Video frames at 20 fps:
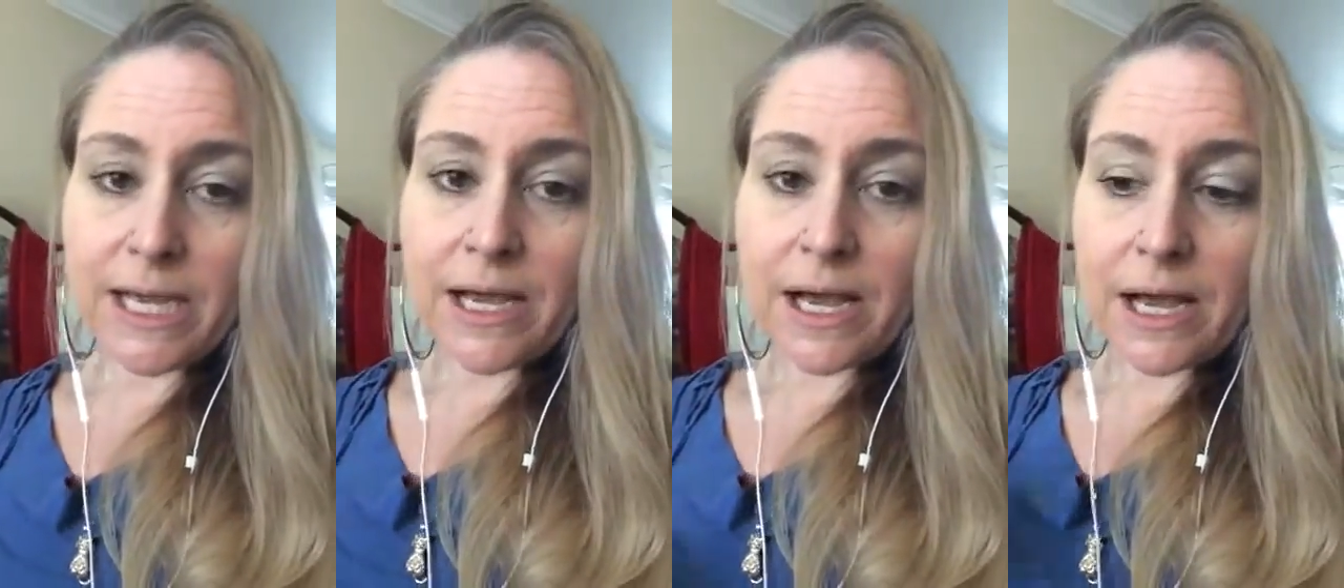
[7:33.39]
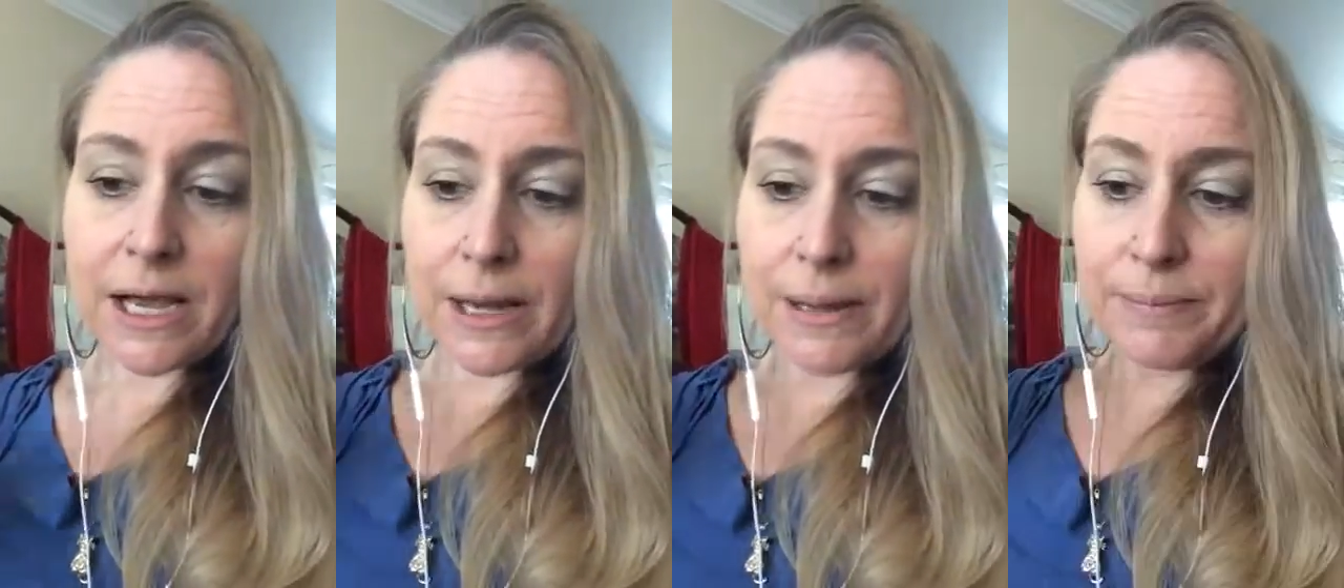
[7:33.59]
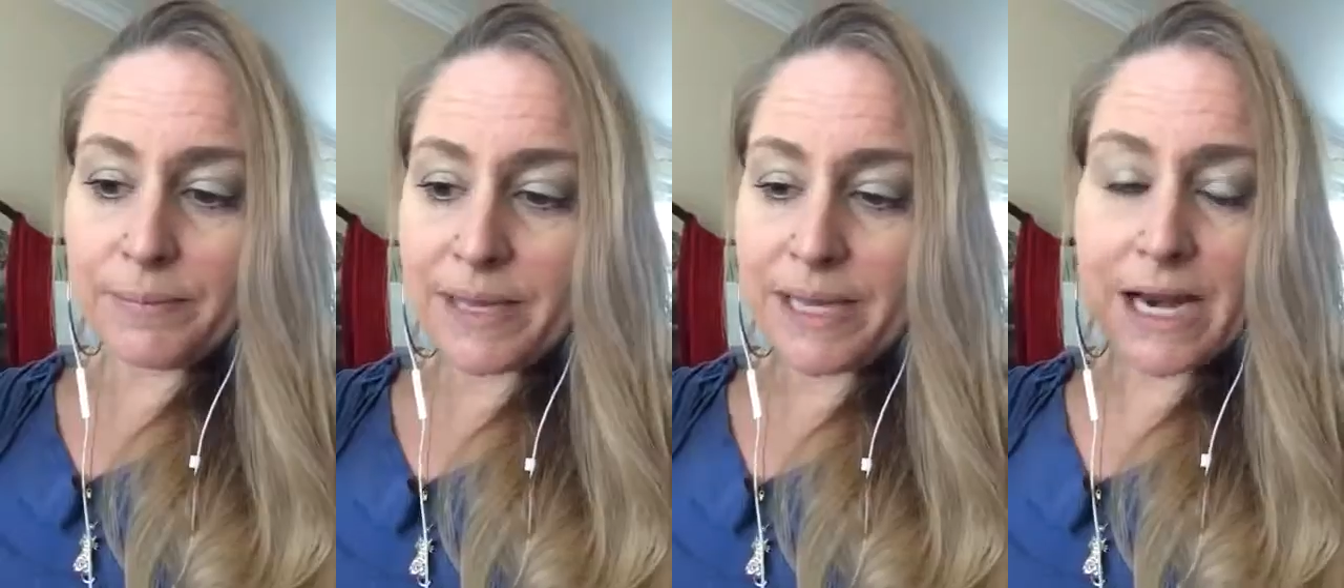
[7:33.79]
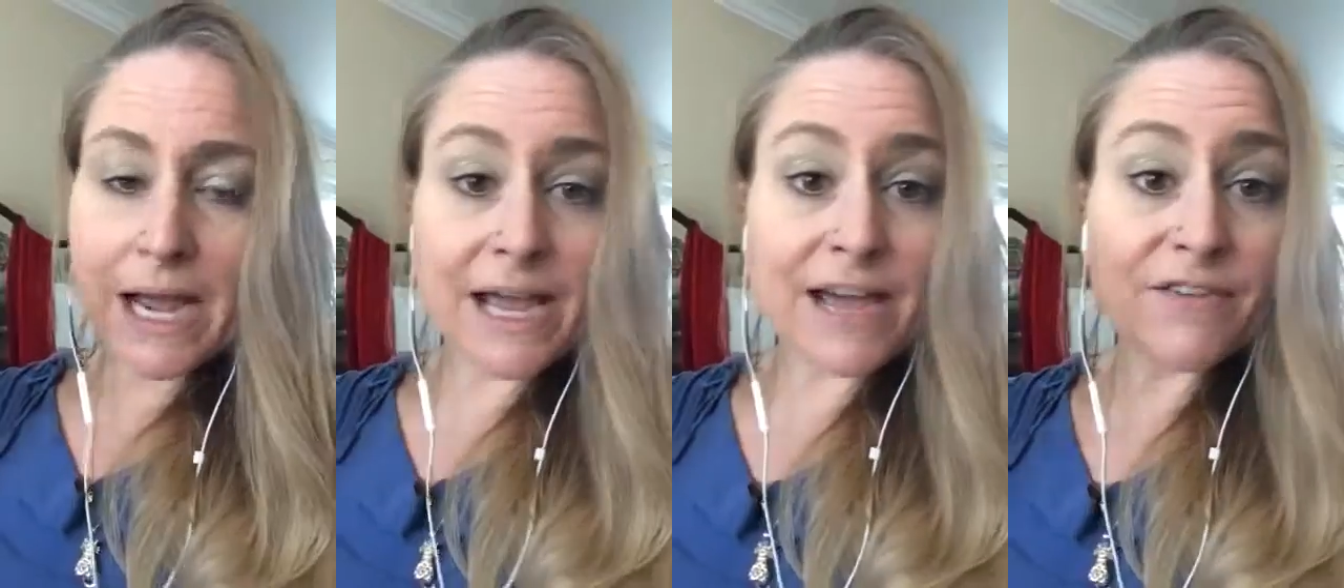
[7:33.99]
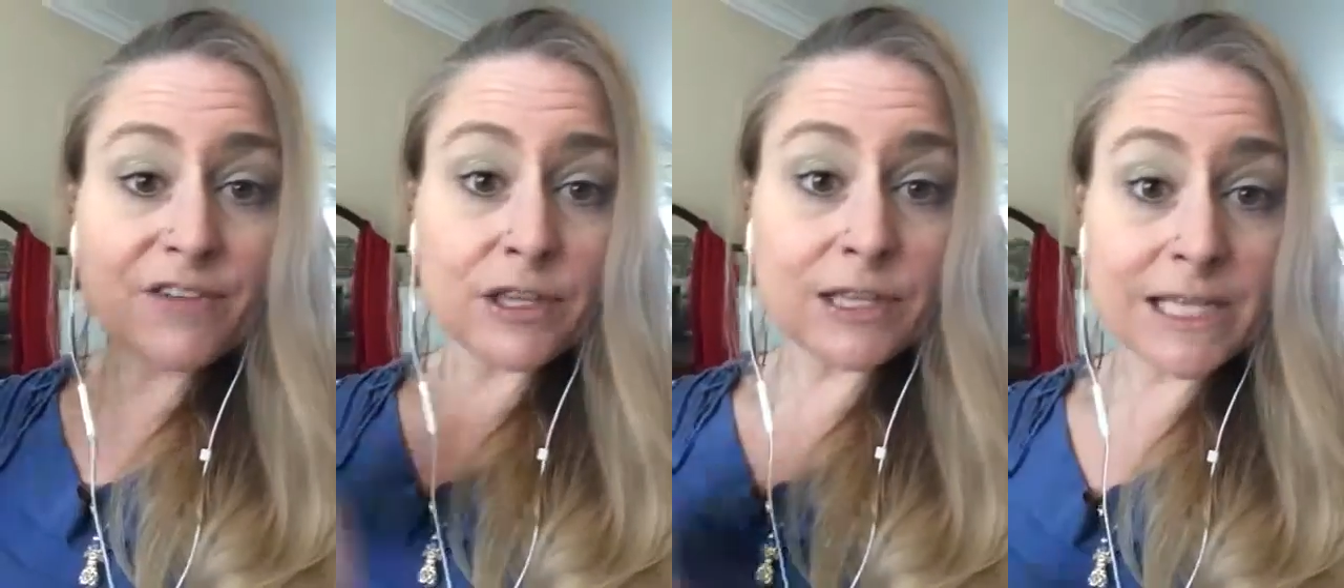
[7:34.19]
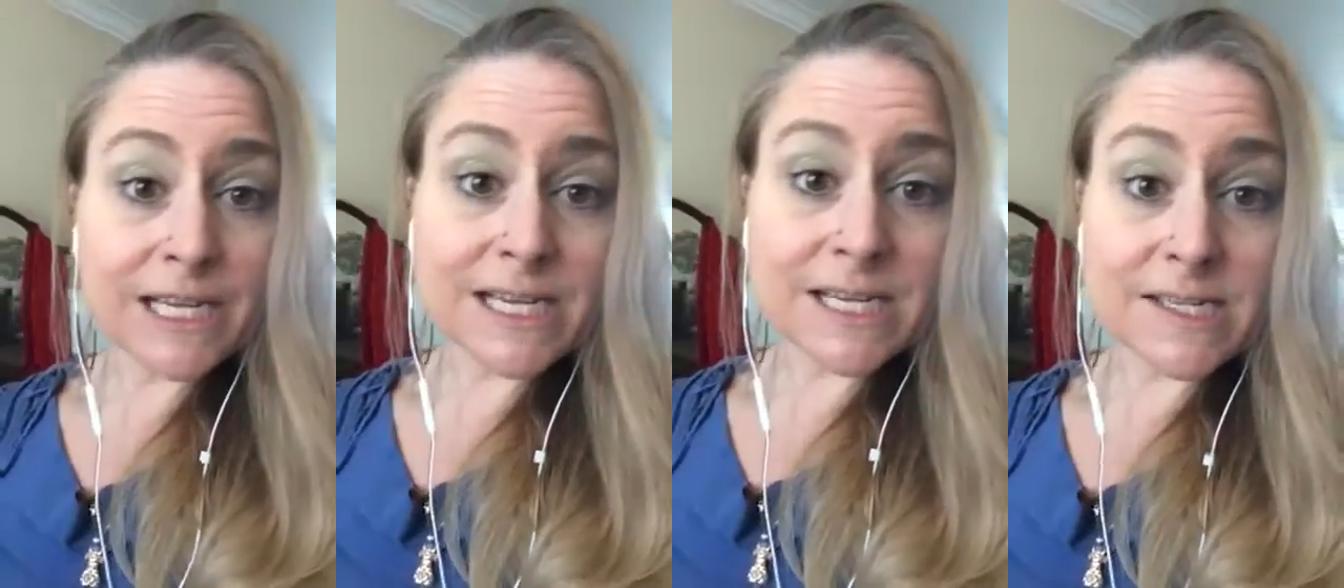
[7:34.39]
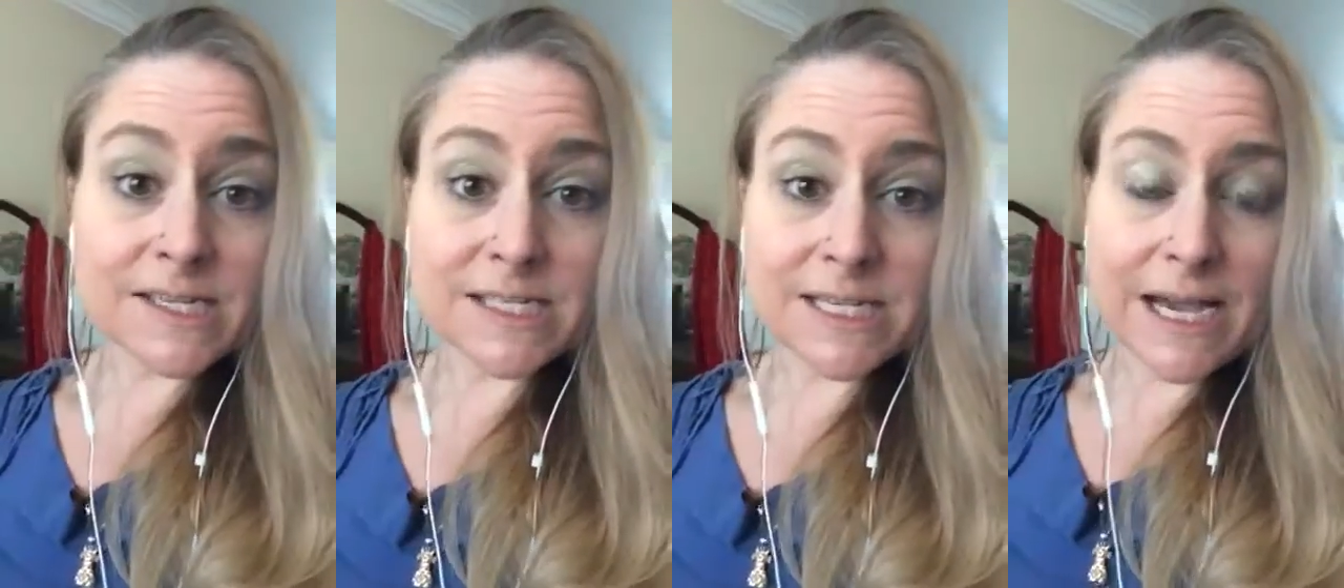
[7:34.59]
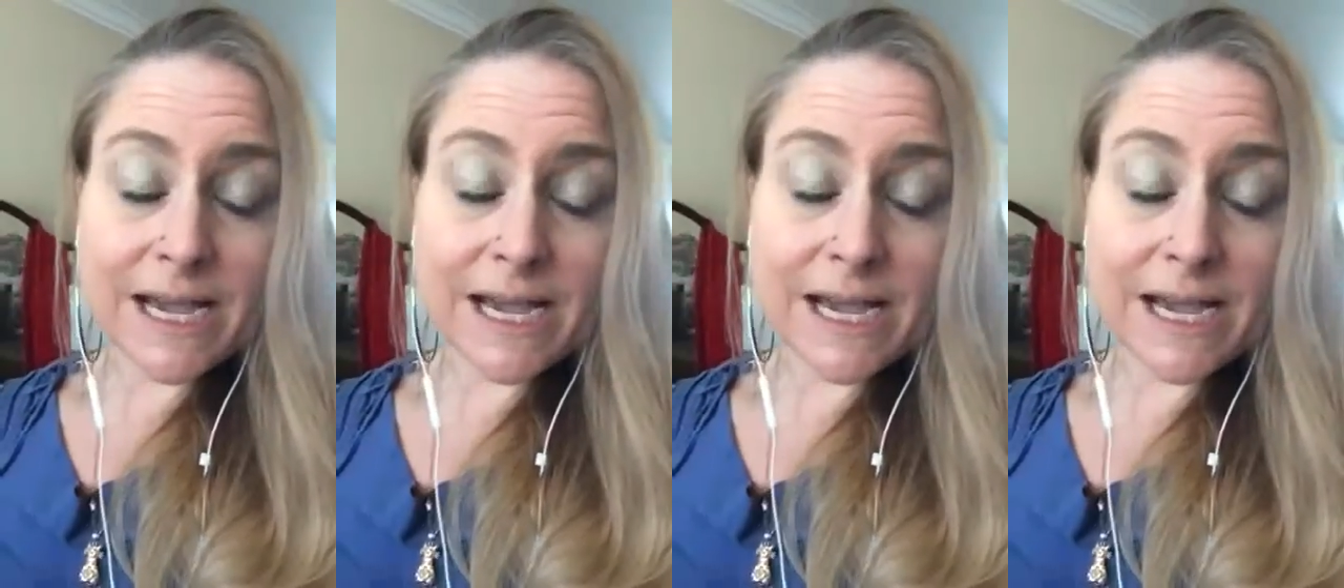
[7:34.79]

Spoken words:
And I have a list.